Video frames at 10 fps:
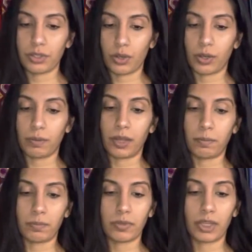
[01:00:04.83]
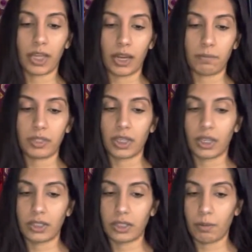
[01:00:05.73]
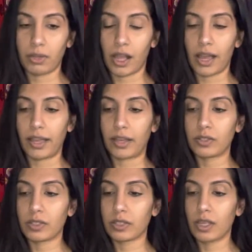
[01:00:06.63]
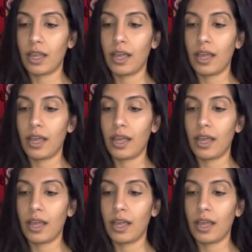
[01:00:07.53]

so I'm I'm get I'm seeing it stabilize,